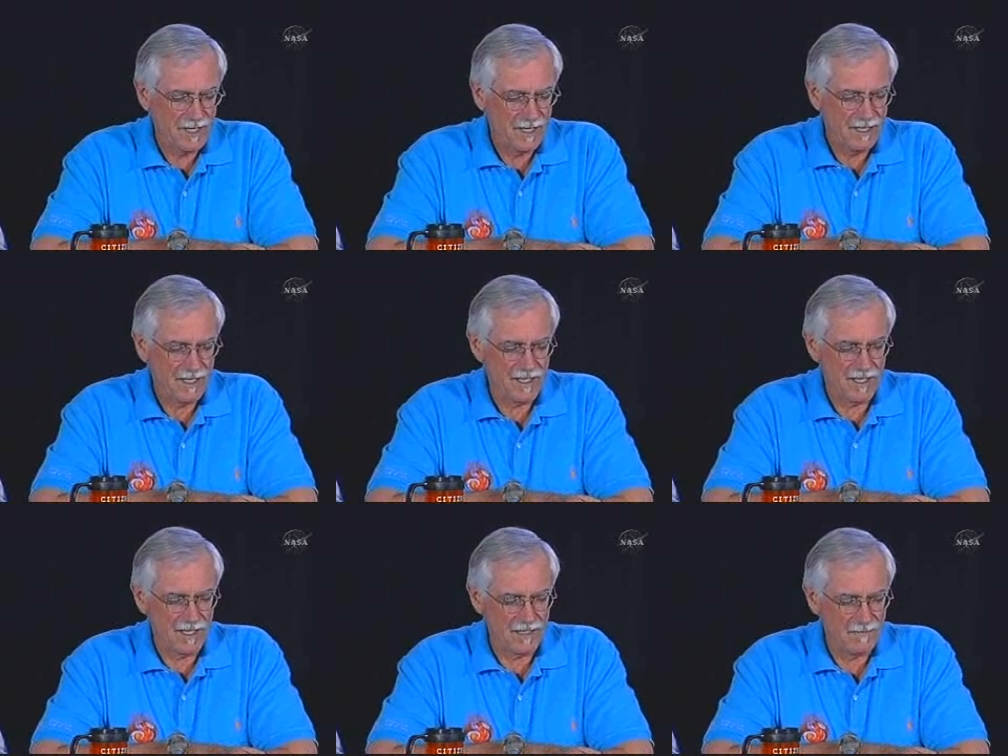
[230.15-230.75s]

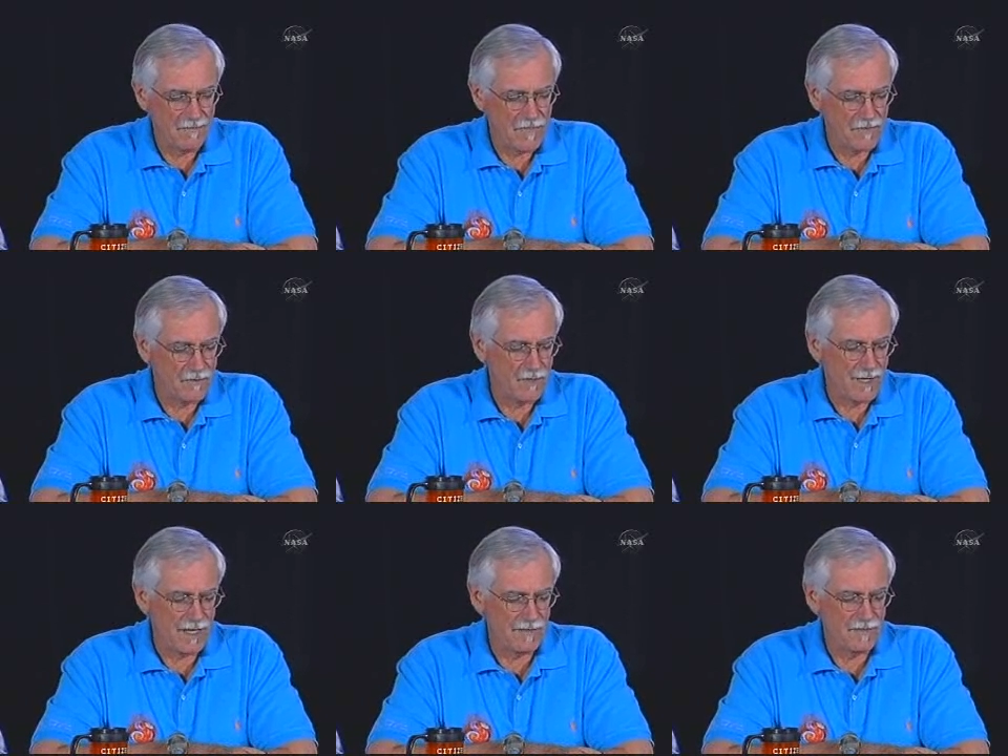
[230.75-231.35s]

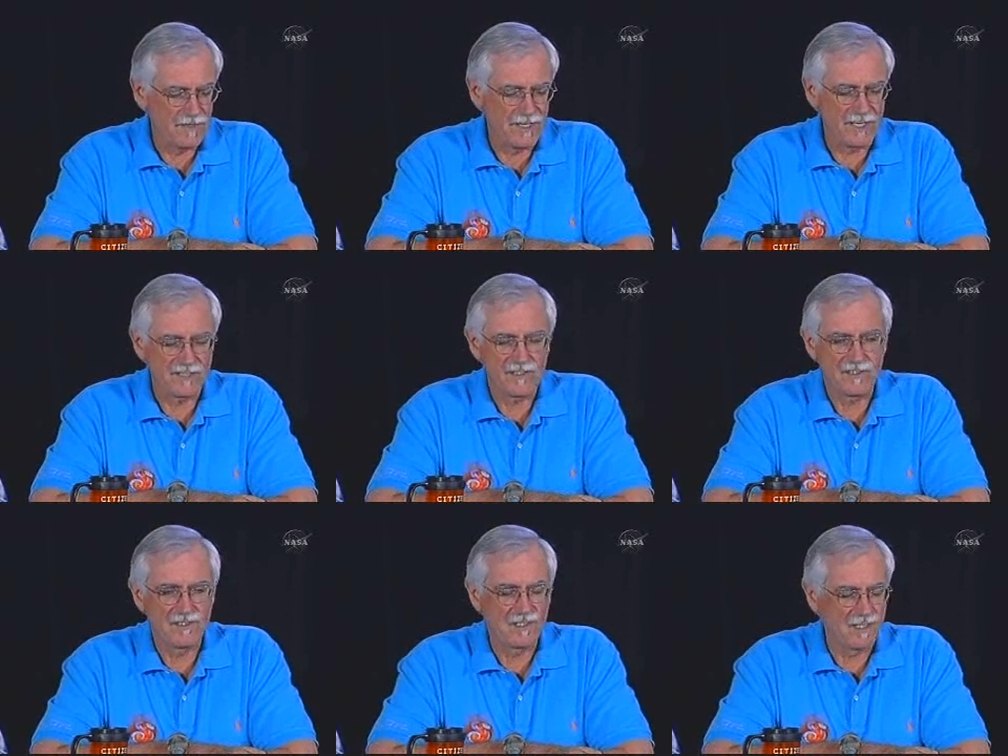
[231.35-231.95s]
throughout the
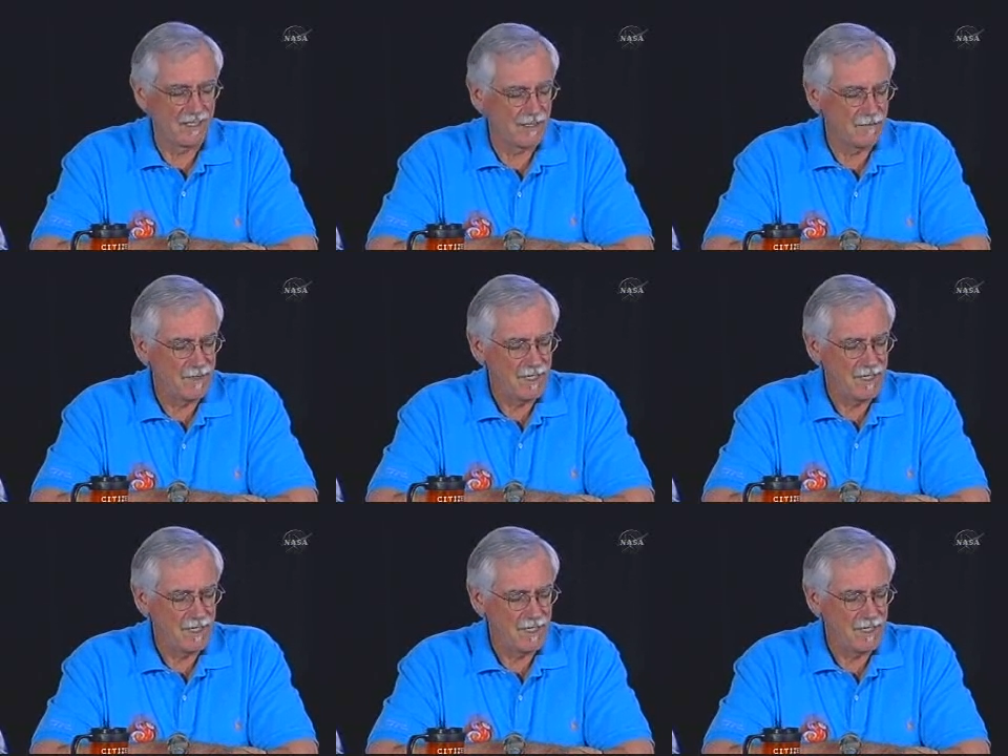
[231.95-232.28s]
next 2